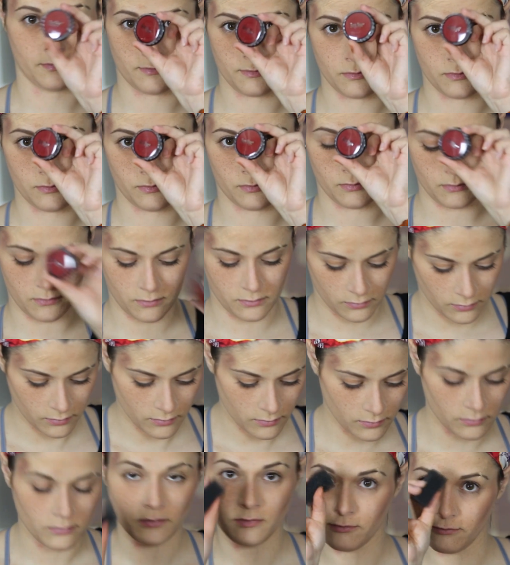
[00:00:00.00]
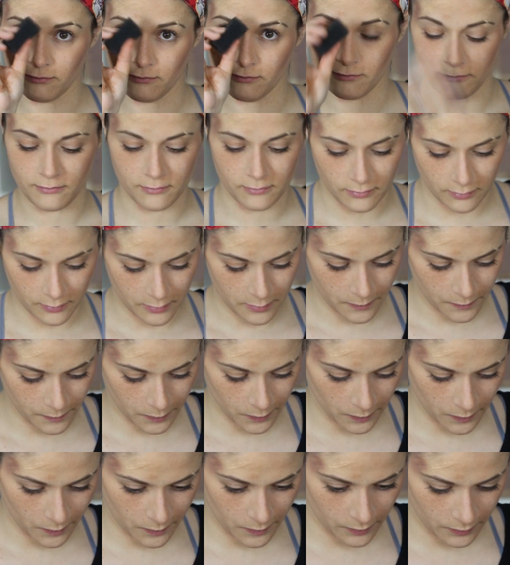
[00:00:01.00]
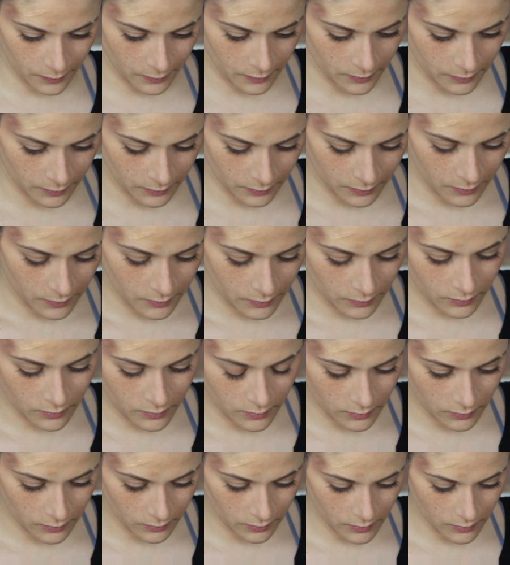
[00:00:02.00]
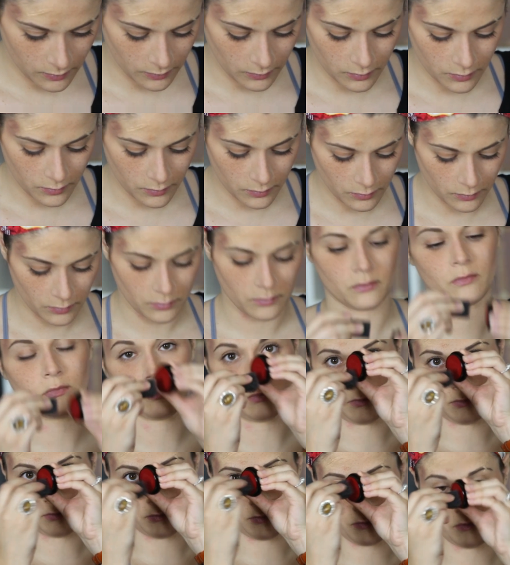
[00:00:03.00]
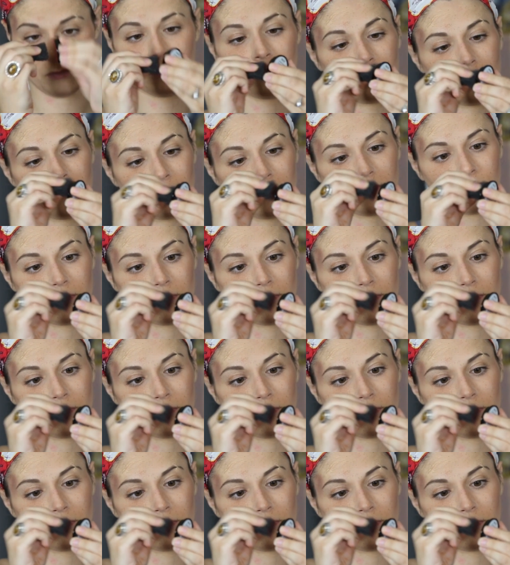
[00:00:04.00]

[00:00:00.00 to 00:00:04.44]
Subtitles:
So I'm just going to take the Ben Nye cream color in Fresh Cut, and I'm going to put